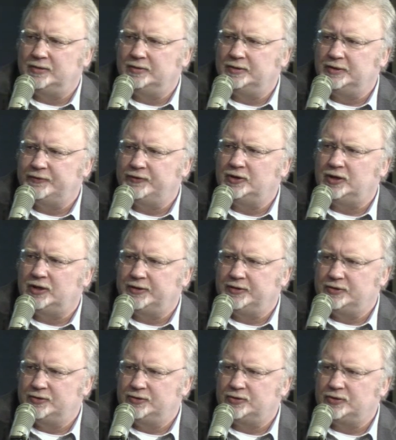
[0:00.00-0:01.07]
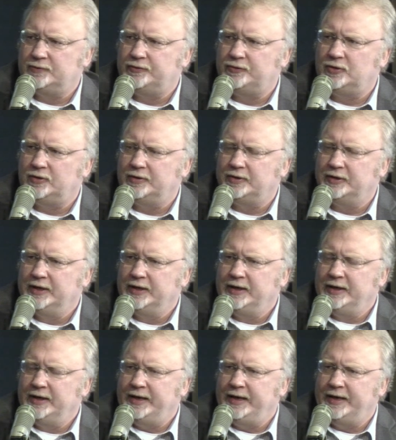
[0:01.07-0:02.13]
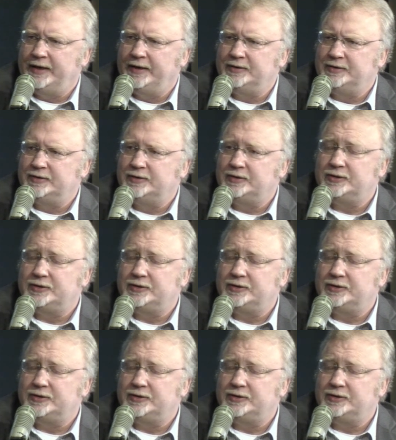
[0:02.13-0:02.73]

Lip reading: difficulties and so forth, and